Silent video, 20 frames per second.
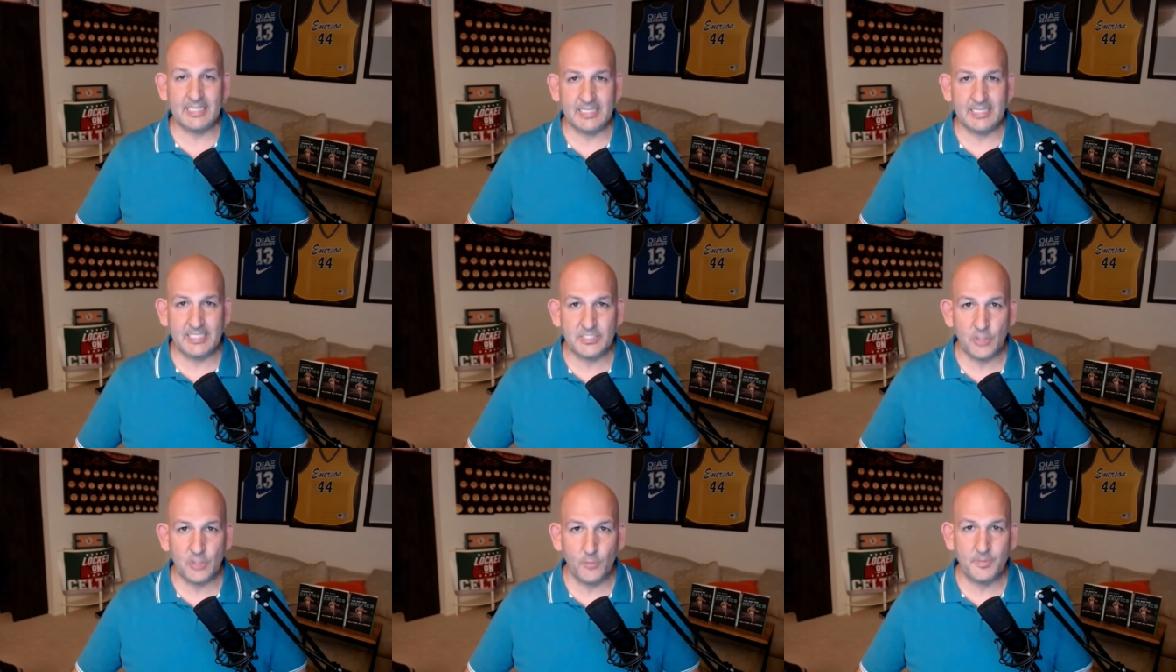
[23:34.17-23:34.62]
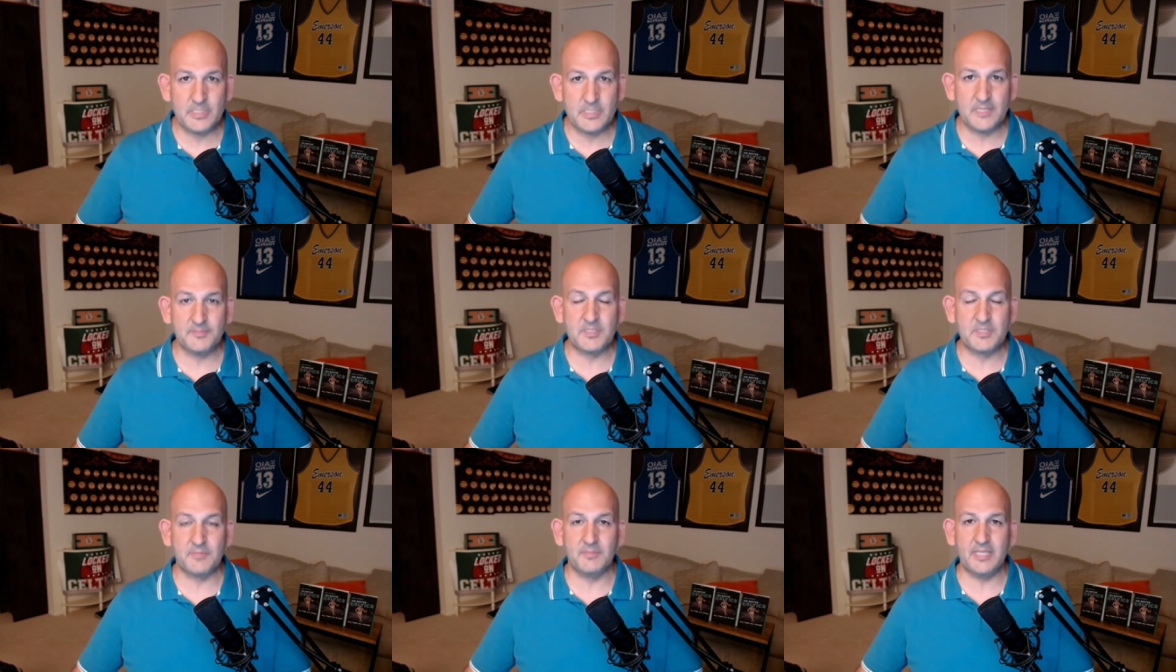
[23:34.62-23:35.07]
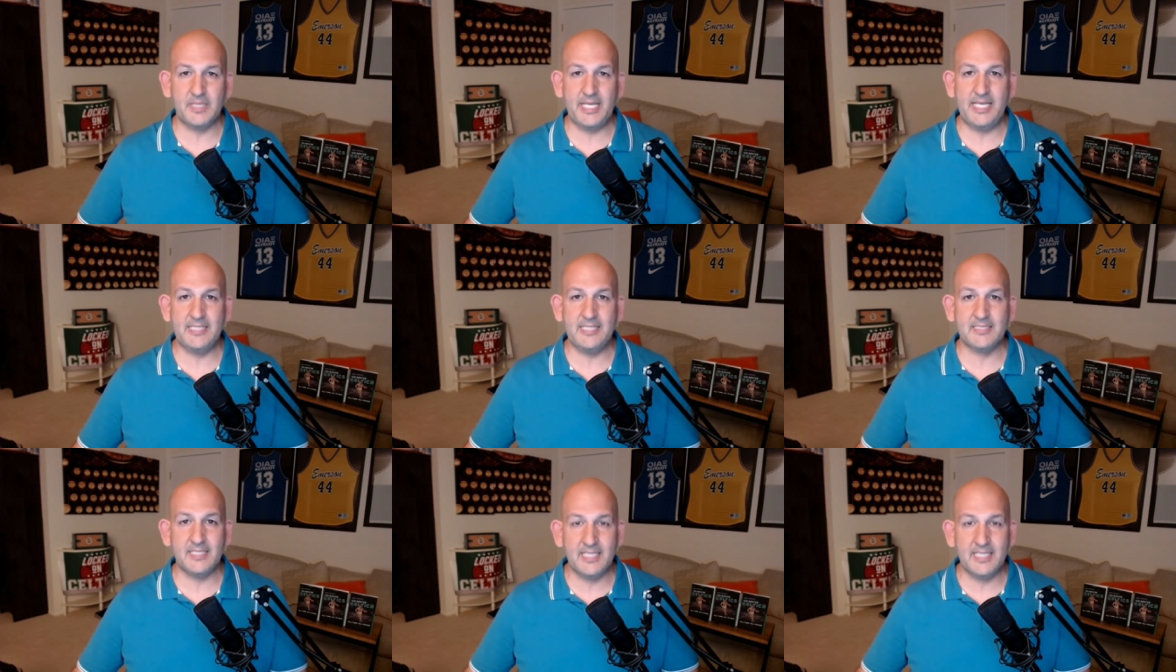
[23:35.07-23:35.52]
at least opens up some
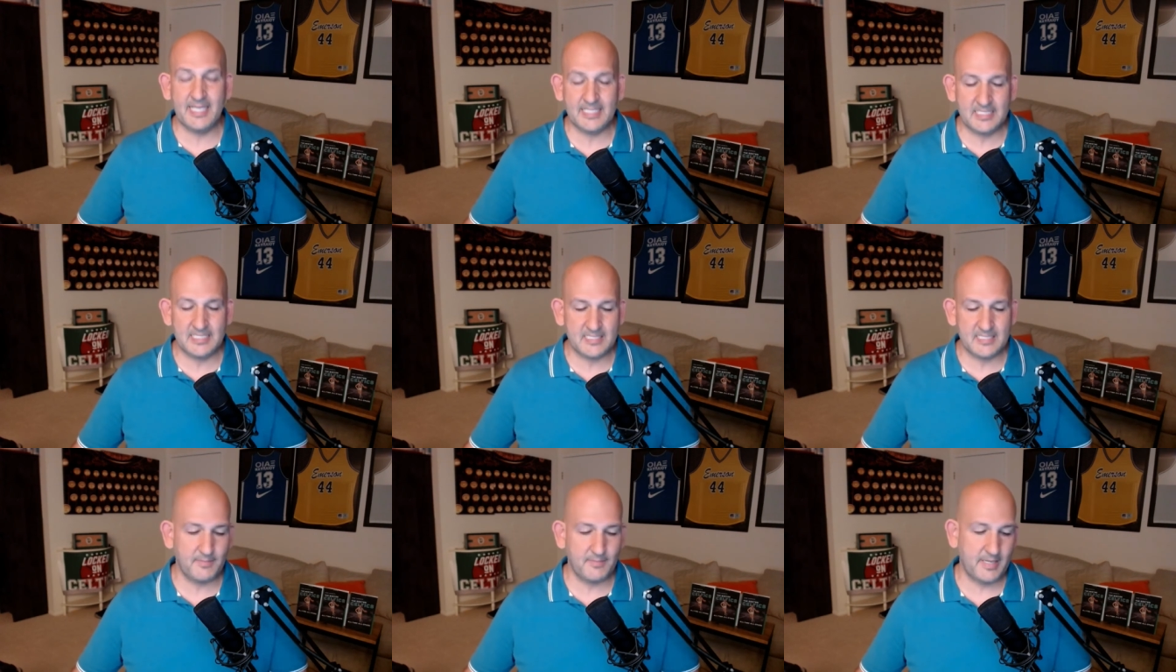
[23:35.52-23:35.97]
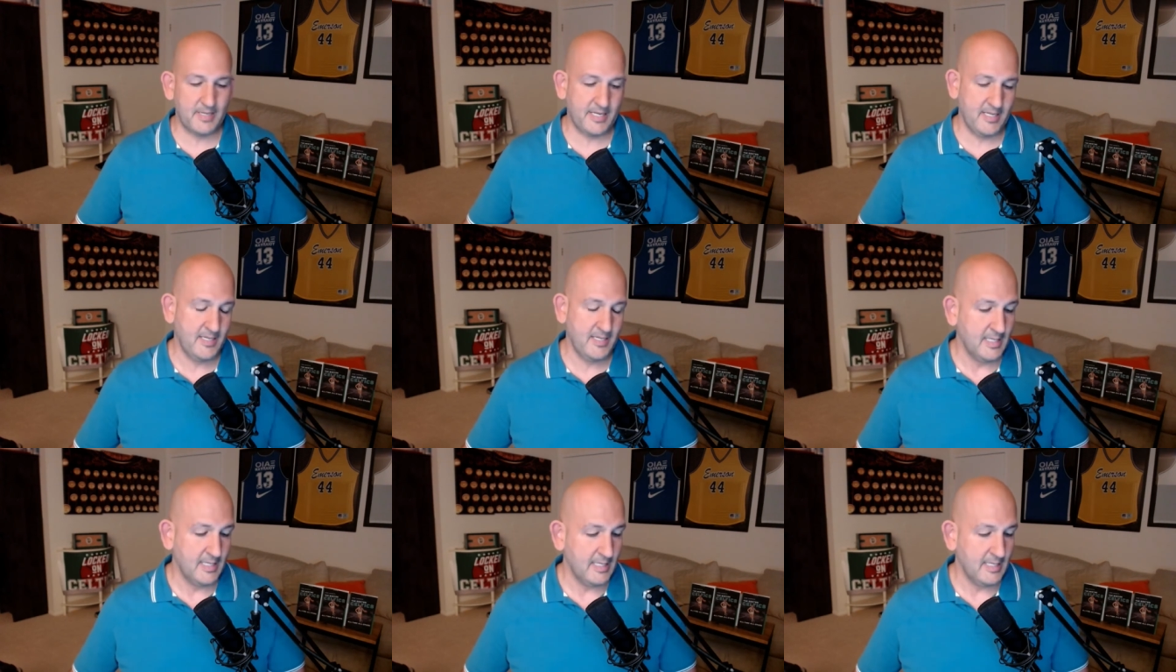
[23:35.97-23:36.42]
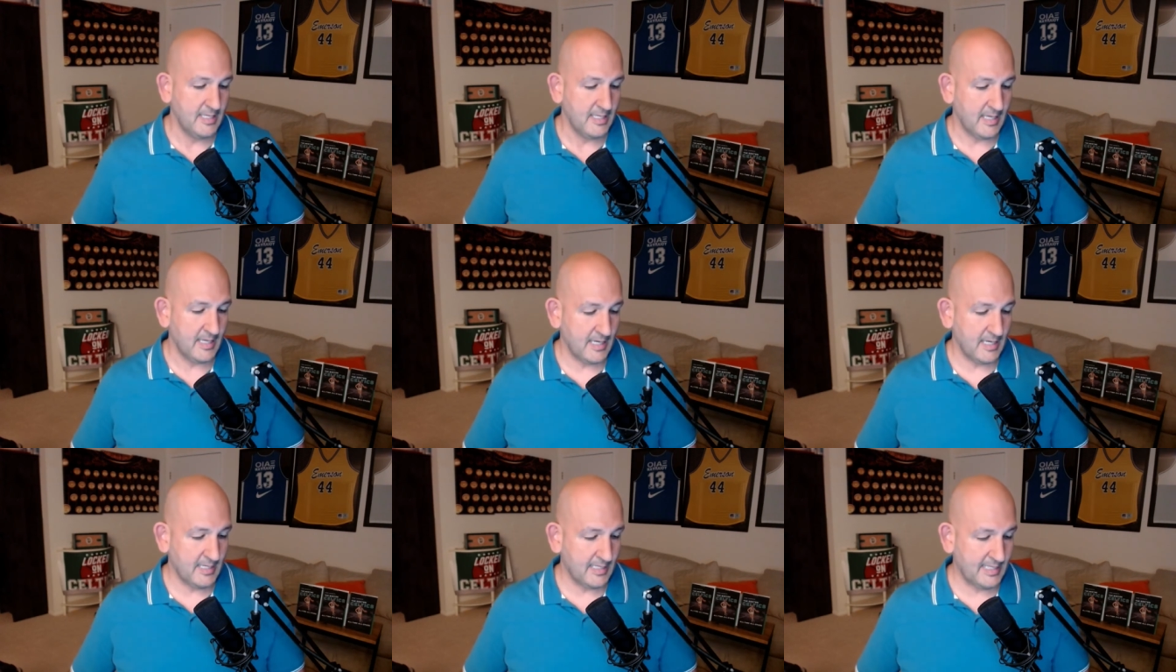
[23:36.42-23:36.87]
lanes and gets somebody,
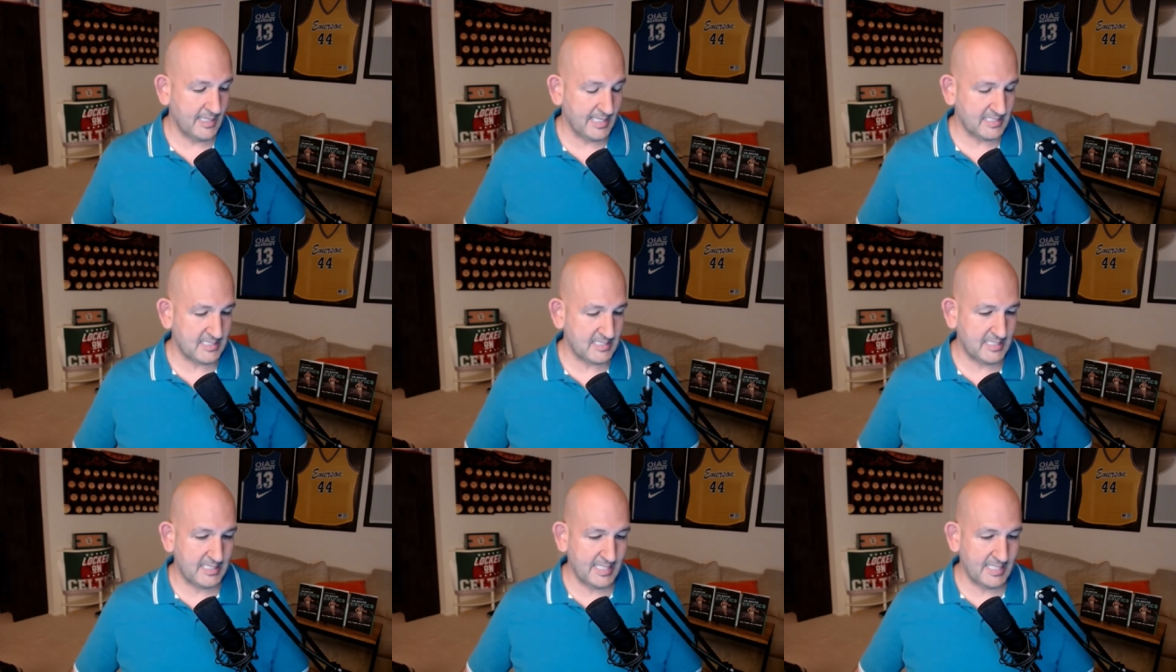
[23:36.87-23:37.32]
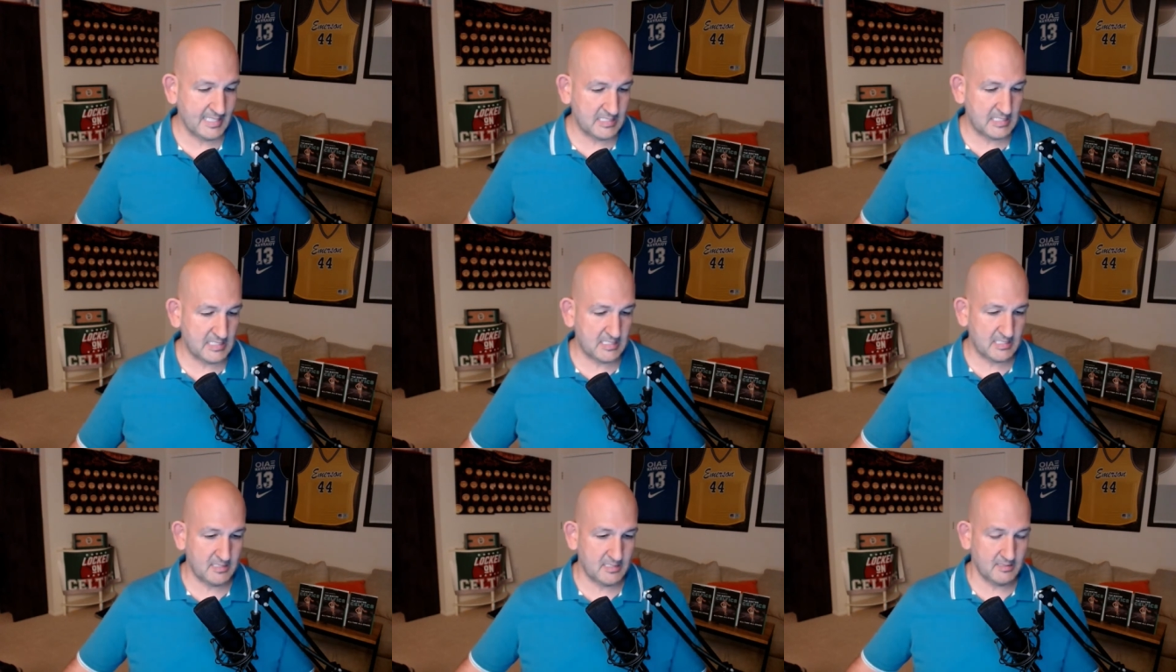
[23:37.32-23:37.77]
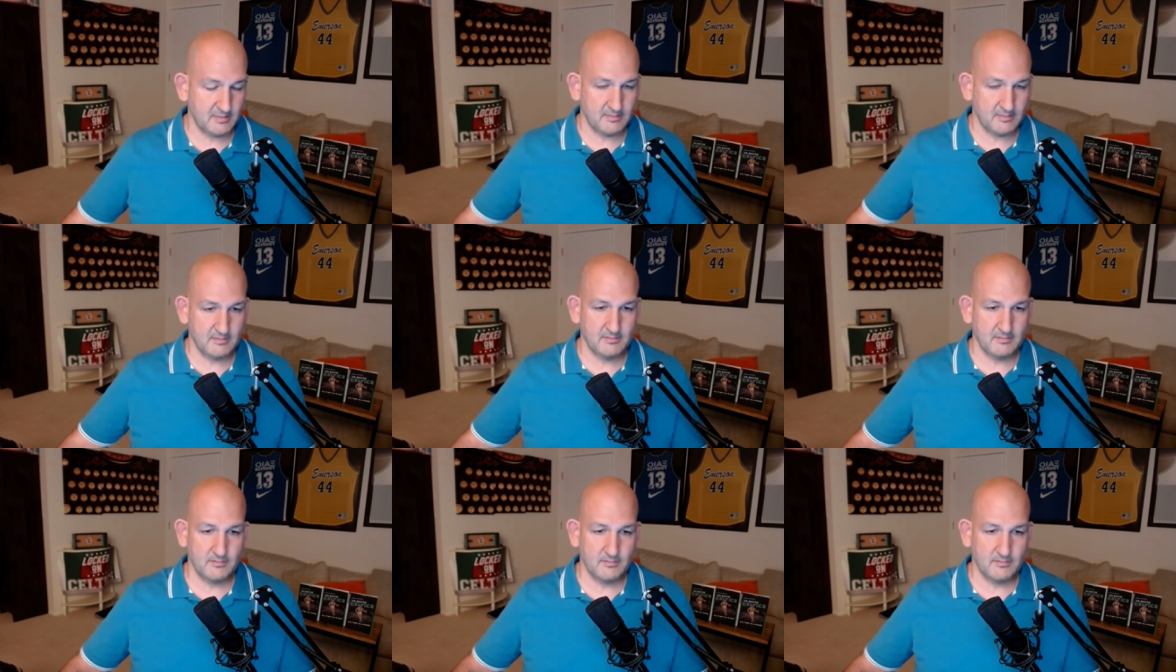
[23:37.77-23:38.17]
uh, gets, gets